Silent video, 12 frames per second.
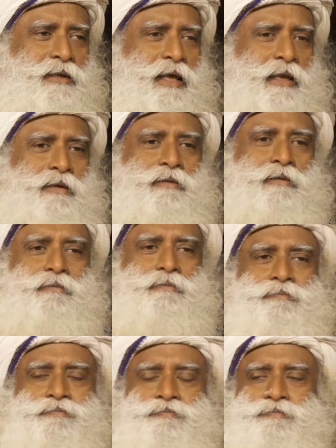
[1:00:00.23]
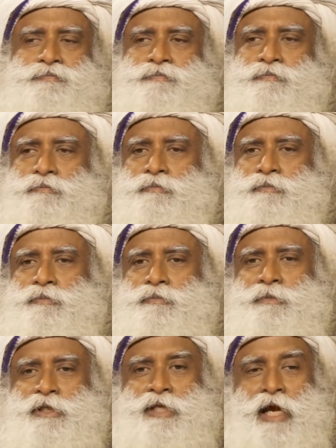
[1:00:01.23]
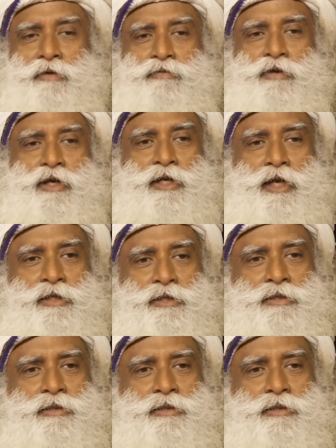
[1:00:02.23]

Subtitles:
then they sat for a test.